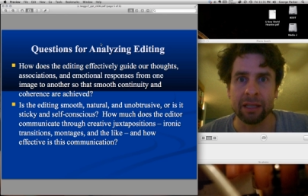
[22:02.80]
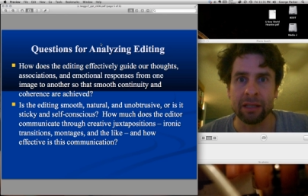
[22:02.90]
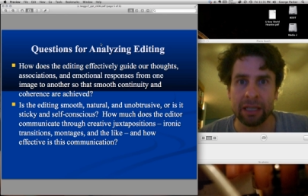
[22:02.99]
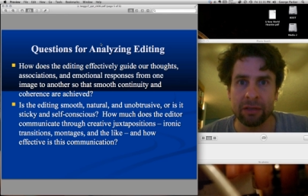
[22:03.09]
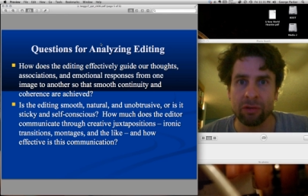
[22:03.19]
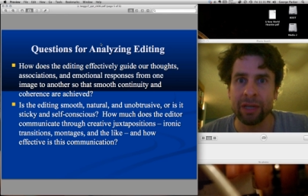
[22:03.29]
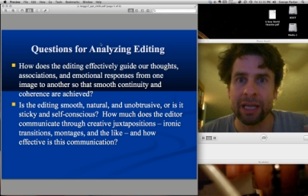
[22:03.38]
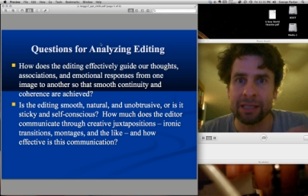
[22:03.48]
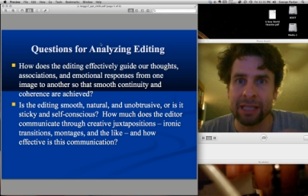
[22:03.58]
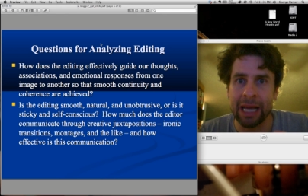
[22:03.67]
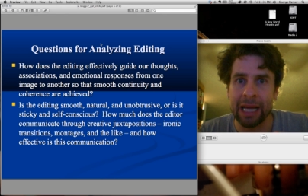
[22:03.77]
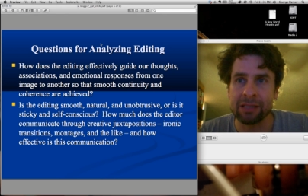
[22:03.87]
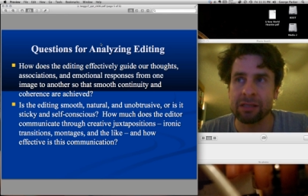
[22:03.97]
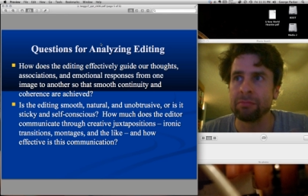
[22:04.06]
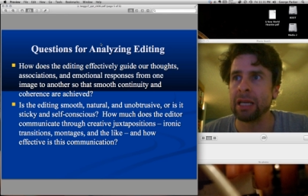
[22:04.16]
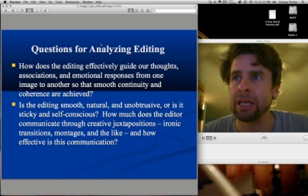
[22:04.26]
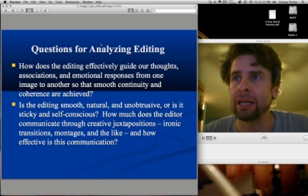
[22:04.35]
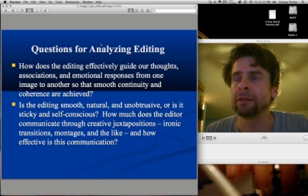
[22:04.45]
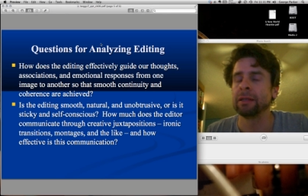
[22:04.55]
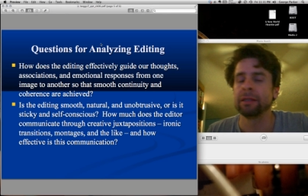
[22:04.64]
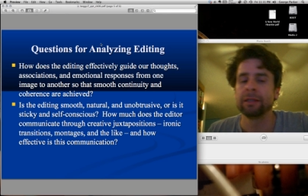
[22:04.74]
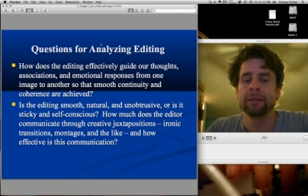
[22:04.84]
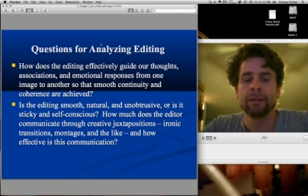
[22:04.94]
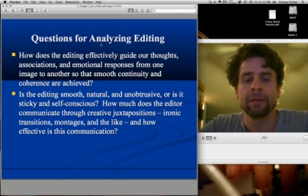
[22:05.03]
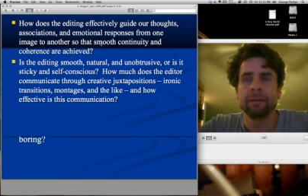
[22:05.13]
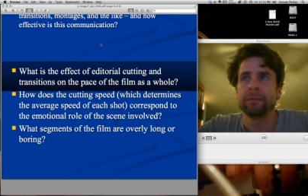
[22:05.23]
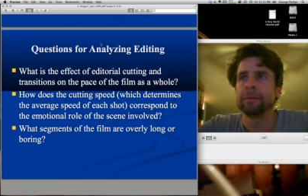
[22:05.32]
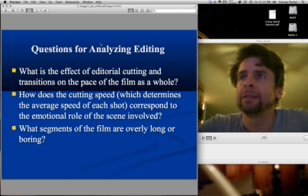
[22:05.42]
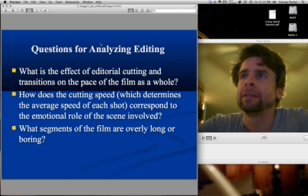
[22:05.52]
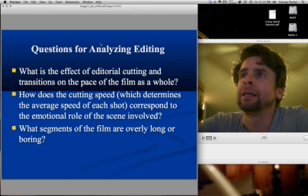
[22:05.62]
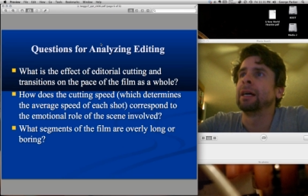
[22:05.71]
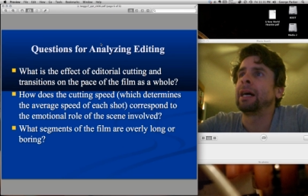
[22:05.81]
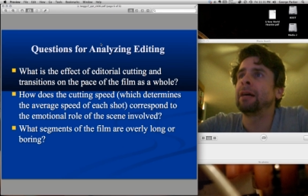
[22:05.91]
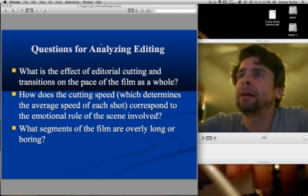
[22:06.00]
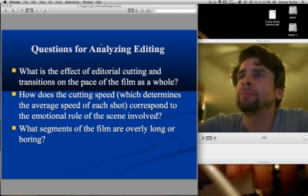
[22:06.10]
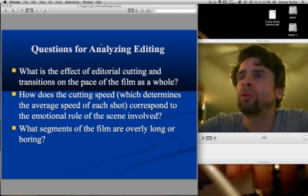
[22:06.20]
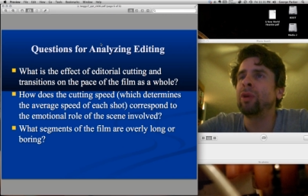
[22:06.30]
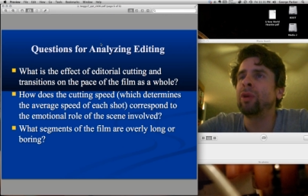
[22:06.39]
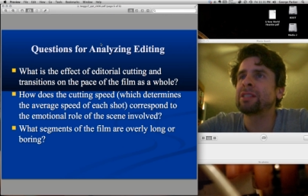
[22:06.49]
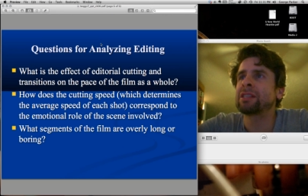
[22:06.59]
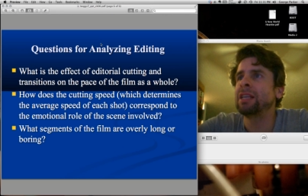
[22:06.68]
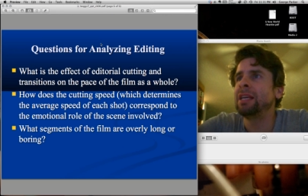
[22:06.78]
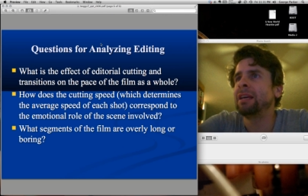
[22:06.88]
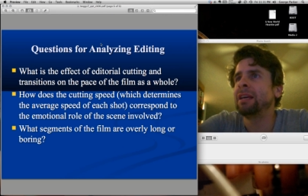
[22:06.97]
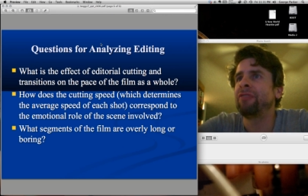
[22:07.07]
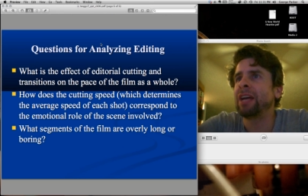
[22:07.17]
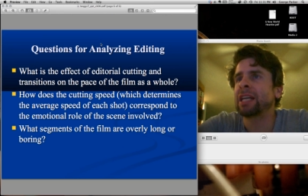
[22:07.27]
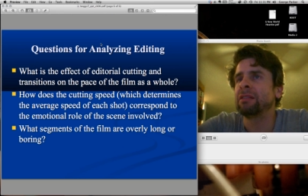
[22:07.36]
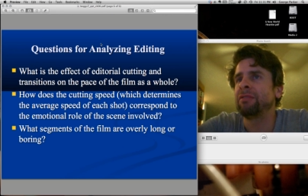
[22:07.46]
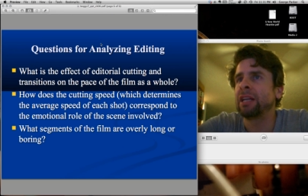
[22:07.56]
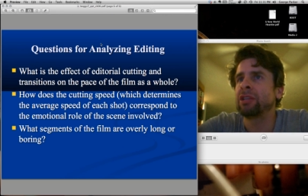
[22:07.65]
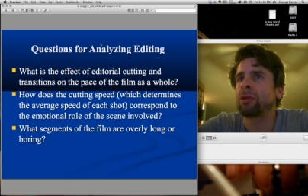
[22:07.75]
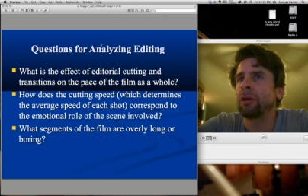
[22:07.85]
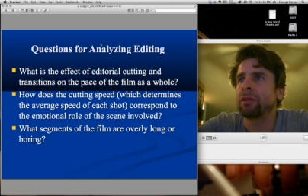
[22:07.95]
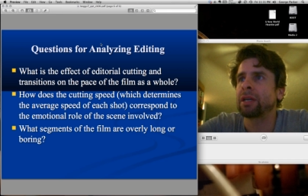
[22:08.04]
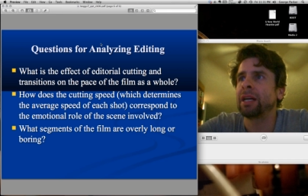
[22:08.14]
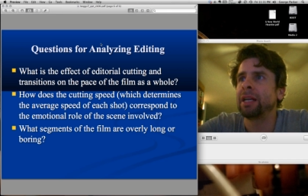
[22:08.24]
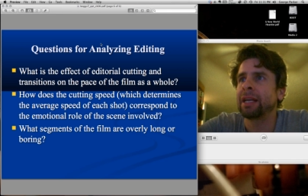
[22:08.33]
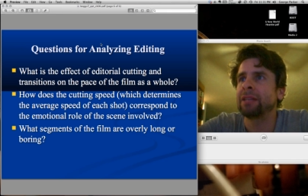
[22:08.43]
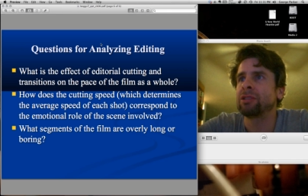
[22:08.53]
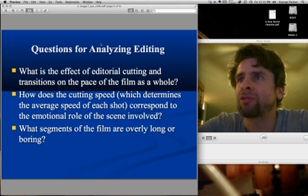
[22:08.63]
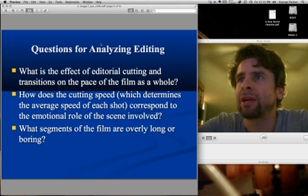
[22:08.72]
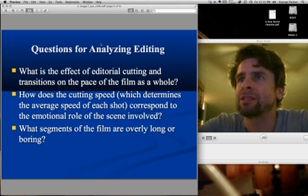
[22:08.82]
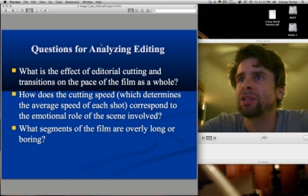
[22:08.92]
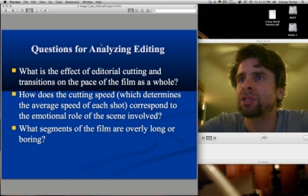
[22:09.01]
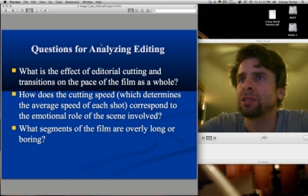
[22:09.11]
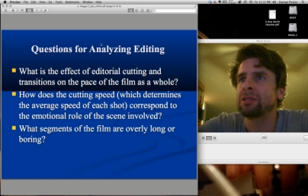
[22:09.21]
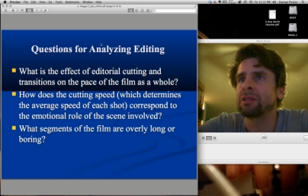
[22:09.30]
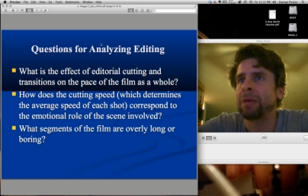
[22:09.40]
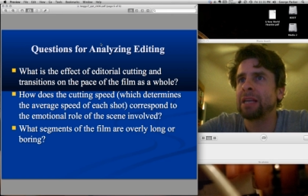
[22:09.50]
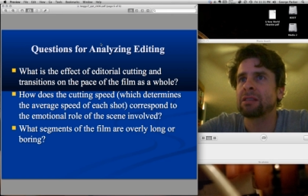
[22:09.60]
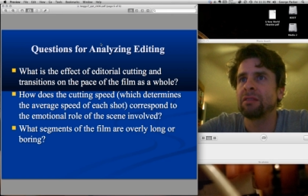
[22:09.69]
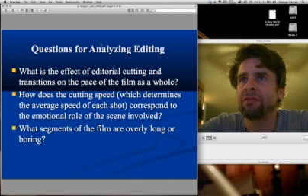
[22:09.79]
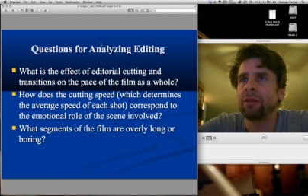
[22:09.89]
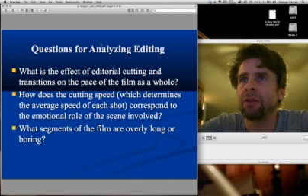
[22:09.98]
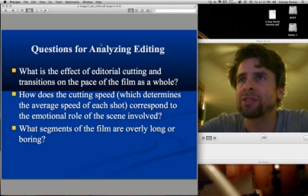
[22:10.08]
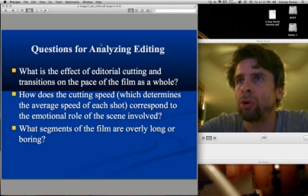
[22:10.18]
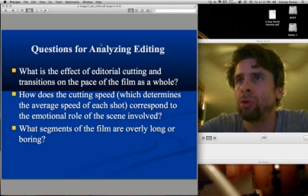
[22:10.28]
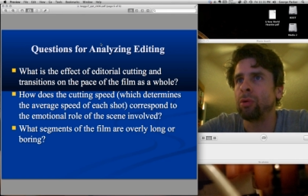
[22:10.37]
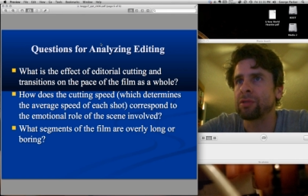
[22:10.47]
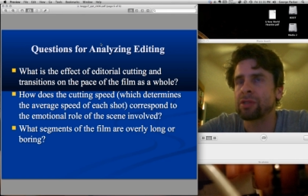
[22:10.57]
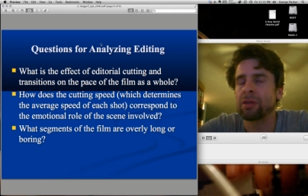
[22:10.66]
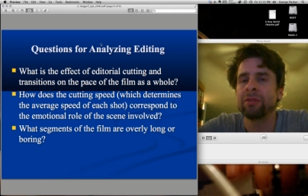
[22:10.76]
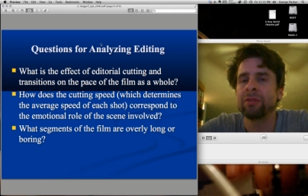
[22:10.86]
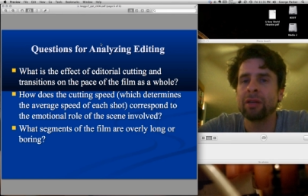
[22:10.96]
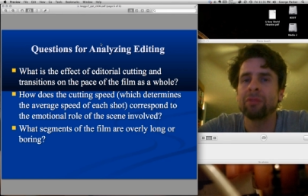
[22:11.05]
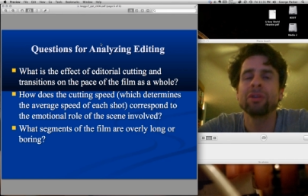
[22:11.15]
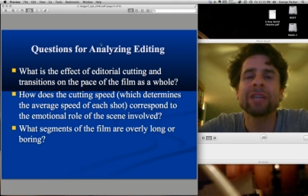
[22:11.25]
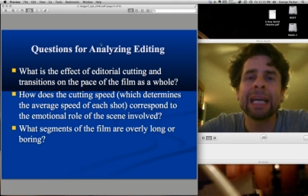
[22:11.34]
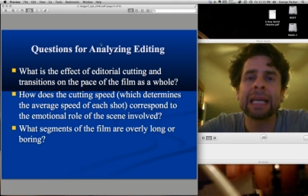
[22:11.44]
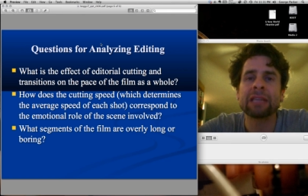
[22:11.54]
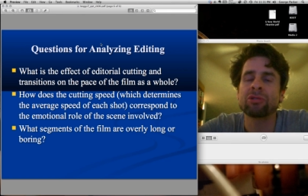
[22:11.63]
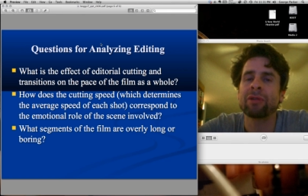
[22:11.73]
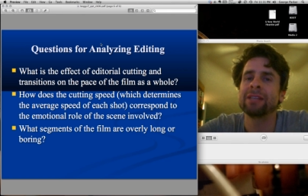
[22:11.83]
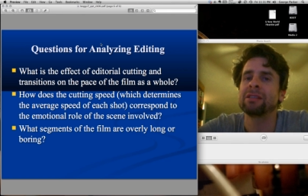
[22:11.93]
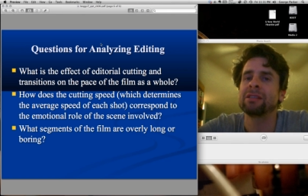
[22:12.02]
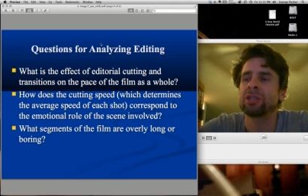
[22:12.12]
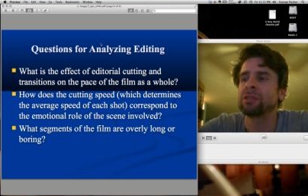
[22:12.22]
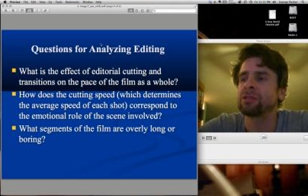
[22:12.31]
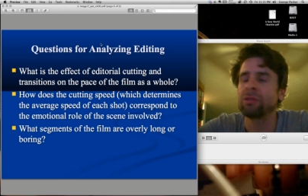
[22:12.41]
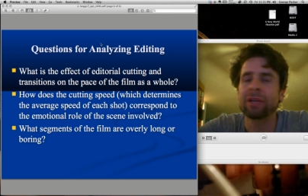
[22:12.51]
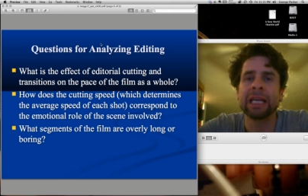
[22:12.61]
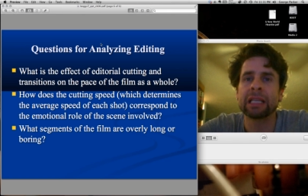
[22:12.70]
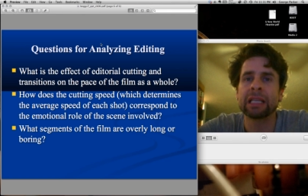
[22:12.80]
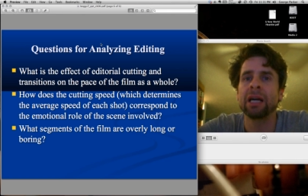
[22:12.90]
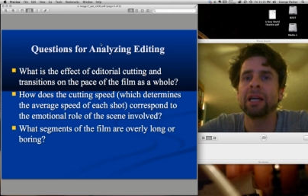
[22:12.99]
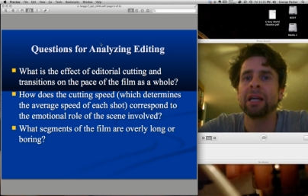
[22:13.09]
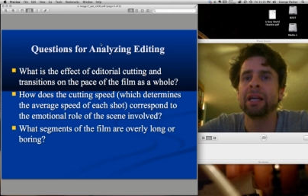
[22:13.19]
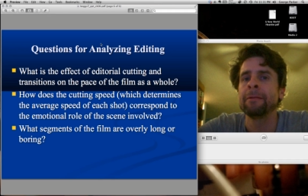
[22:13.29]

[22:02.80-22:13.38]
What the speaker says: It adds some meaning. What is the effect of editorial cutting and the transitions and the pace of the film as a whole? So, looking at the transitions, looking at the cutting,